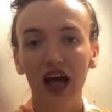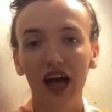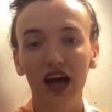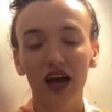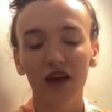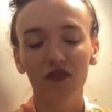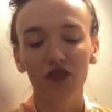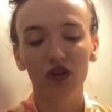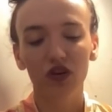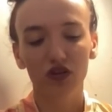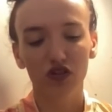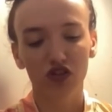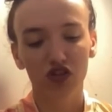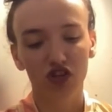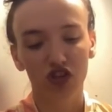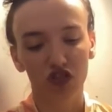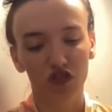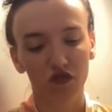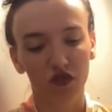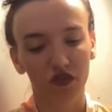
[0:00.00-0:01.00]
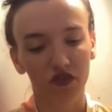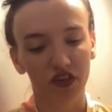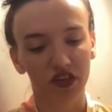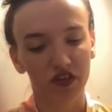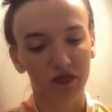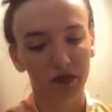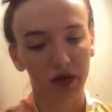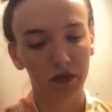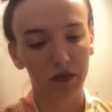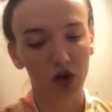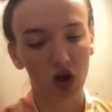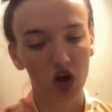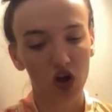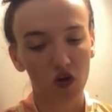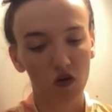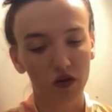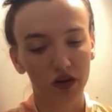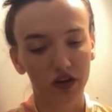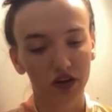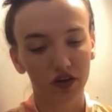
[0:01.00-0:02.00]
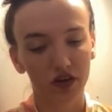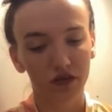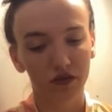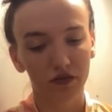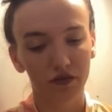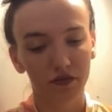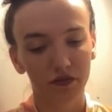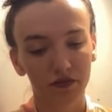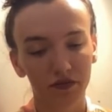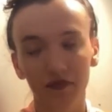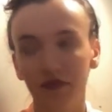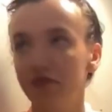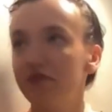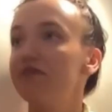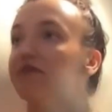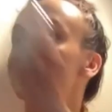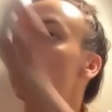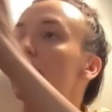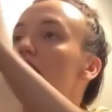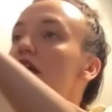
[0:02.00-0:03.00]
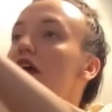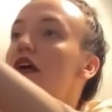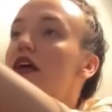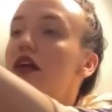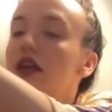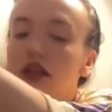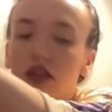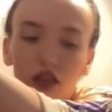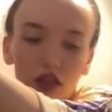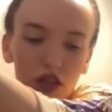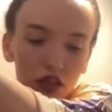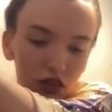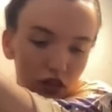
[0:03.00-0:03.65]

I have the urge to throw this, but I'm not going to.